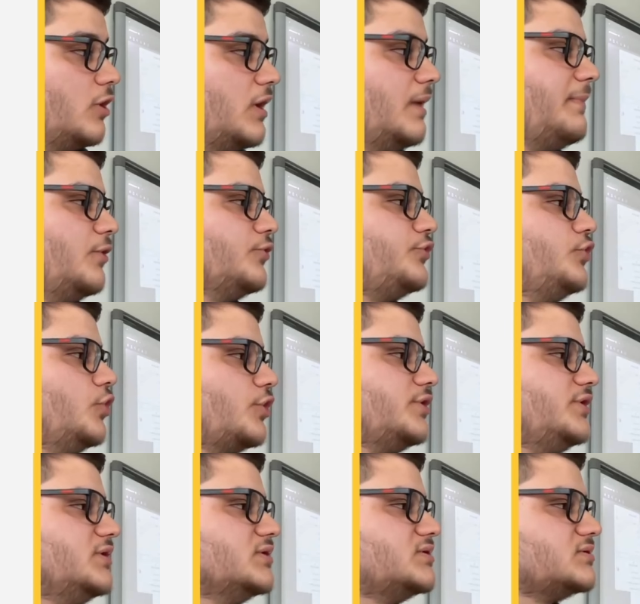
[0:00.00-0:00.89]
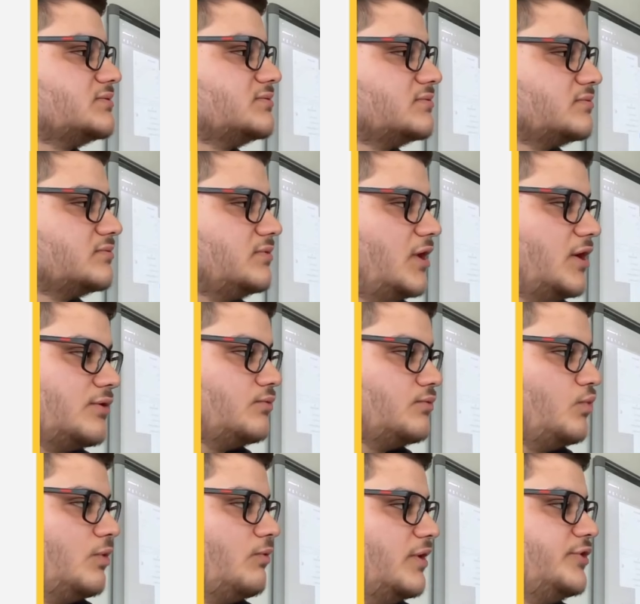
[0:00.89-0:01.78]
about your needs. Like,
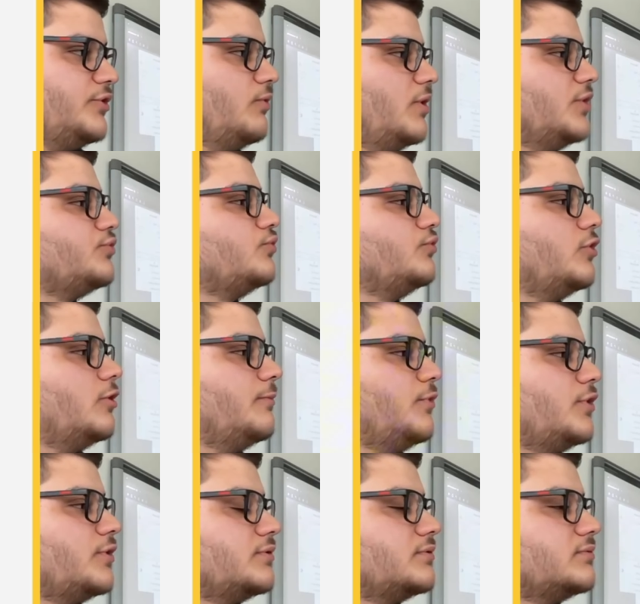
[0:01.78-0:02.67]
what do you want to know more?